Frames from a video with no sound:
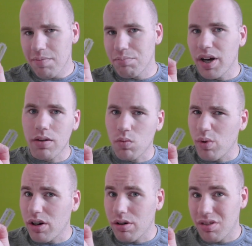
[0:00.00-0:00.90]
But
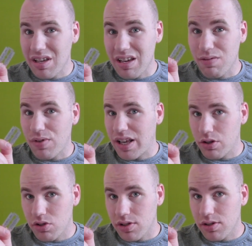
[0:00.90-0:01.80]
what are the
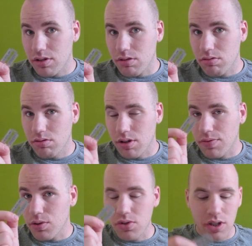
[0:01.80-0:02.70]
advantages
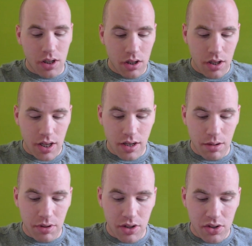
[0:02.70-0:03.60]
of using a
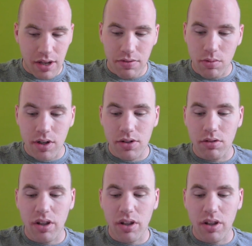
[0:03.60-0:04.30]
double-edged safety razor?